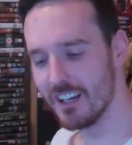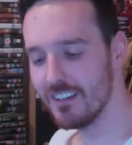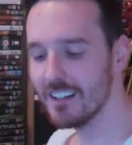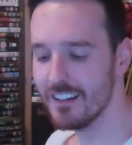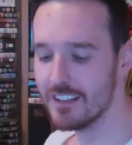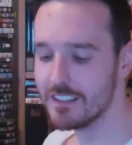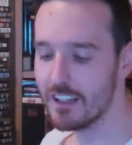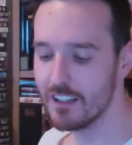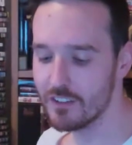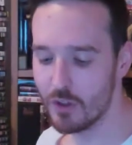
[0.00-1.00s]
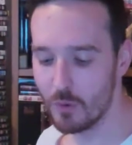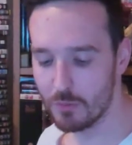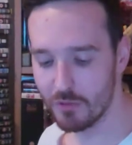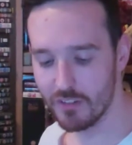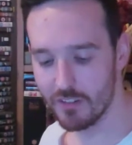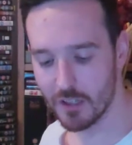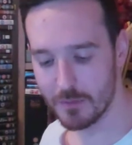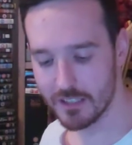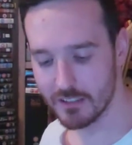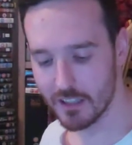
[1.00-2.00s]
I don't know, Silent Hill two was pretty fucking
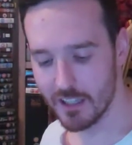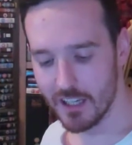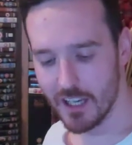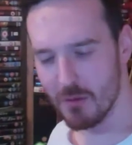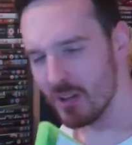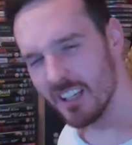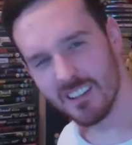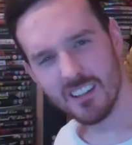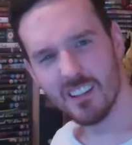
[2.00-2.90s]
amazing. Like, but like,